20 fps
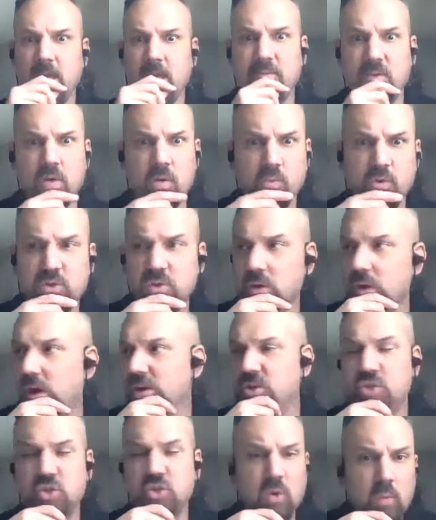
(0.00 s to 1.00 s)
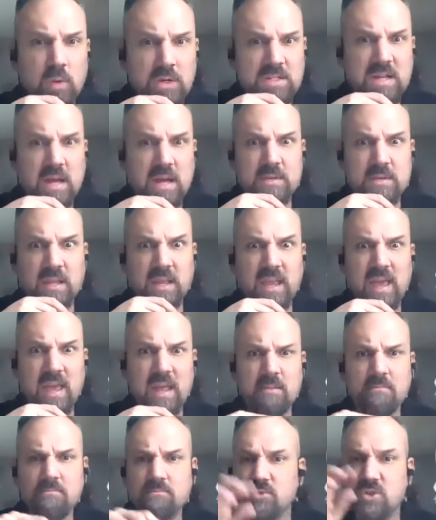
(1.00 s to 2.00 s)
If you're unsure what type to
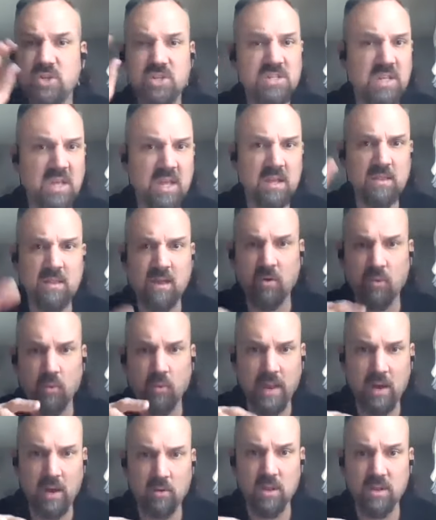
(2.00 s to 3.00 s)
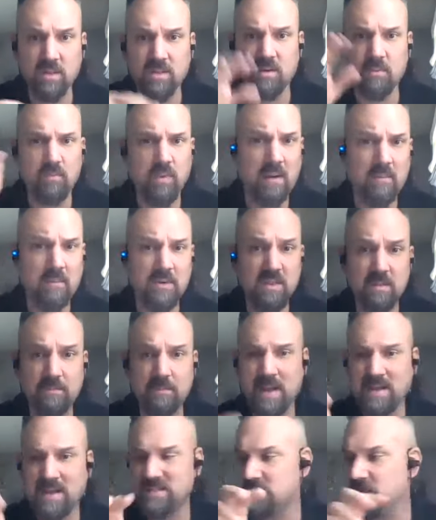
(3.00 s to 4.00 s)
get, just get the Crayola. They're probably the
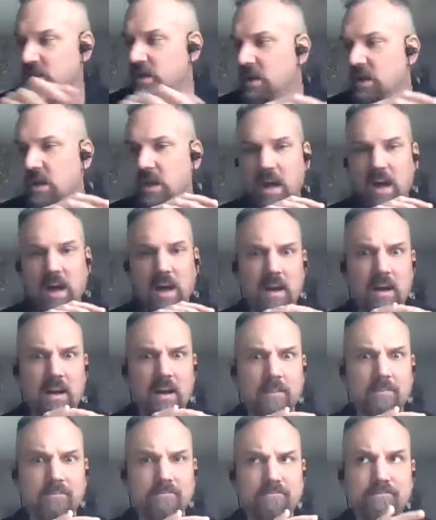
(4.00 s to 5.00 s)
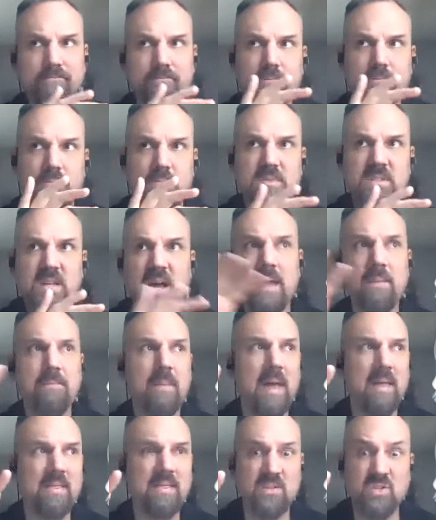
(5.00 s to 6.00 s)
best type
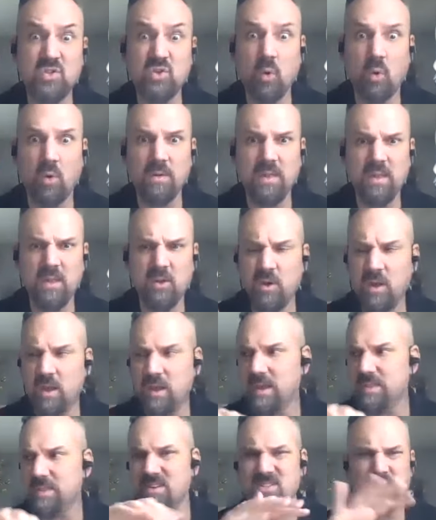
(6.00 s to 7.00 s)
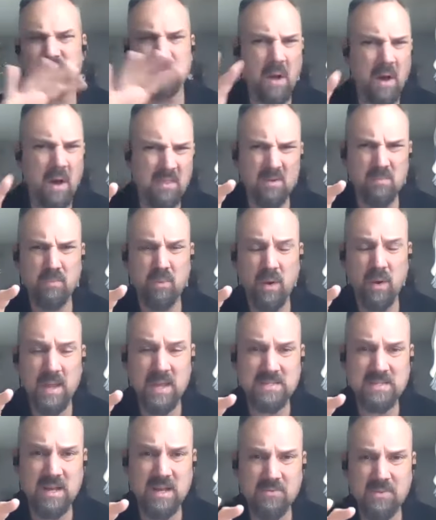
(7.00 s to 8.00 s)
at the store that you can get. There's some other
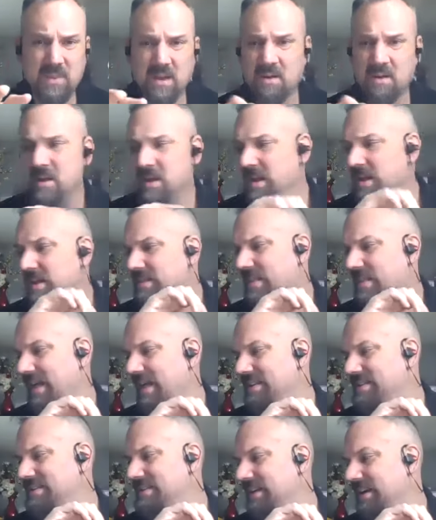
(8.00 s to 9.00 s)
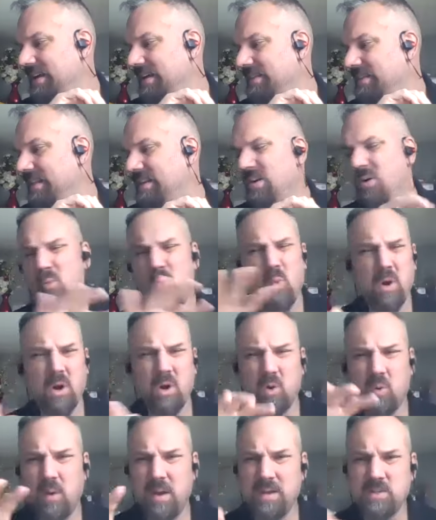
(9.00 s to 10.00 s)
brands out there that they don't
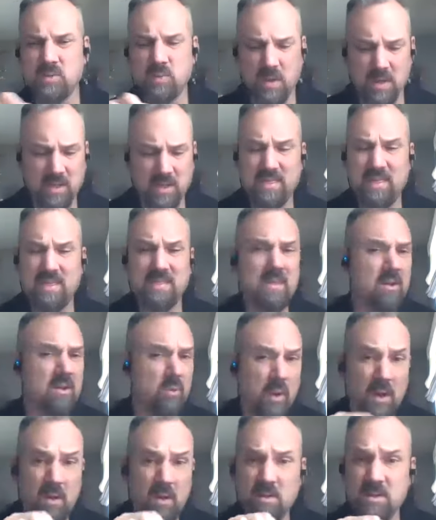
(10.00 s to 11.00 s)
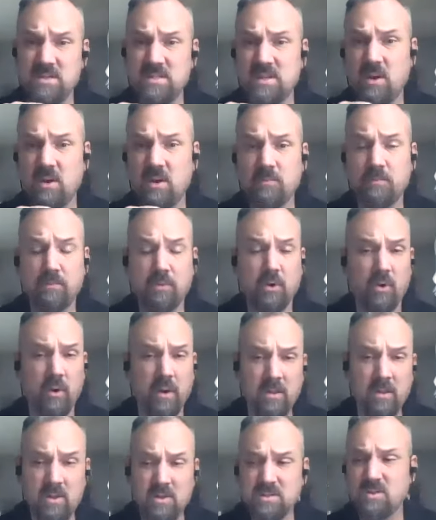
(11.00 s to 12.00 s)
work quite as well. I think the Crayolas
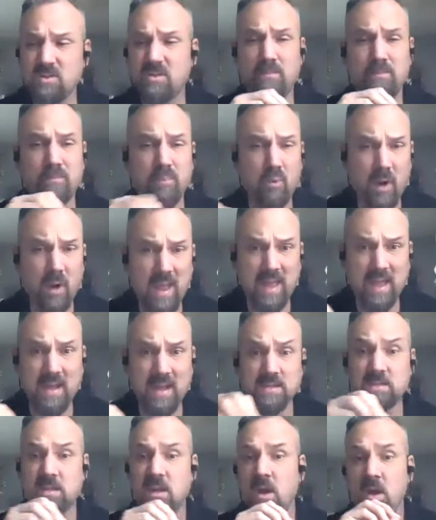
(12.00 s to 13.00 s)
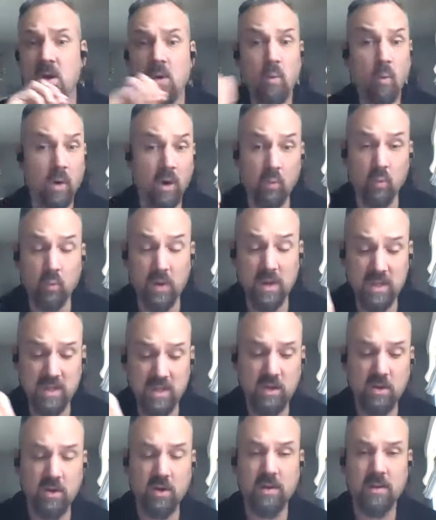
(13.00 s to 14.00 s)
or the Prangs work
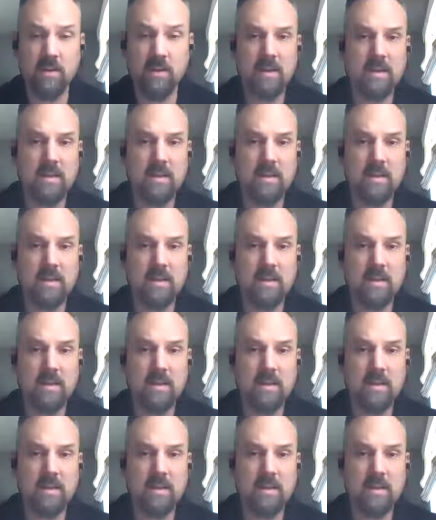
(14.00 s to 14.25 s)
really good.